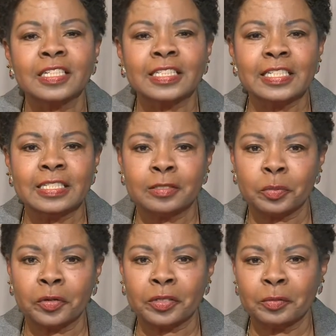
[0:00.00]
that he has
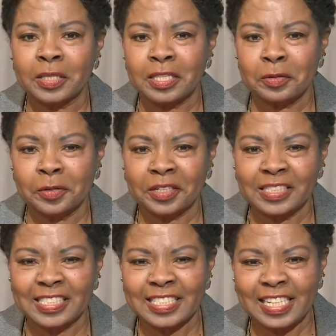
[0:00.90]
worked with the
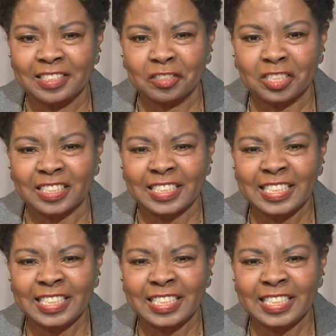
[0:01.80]
organization.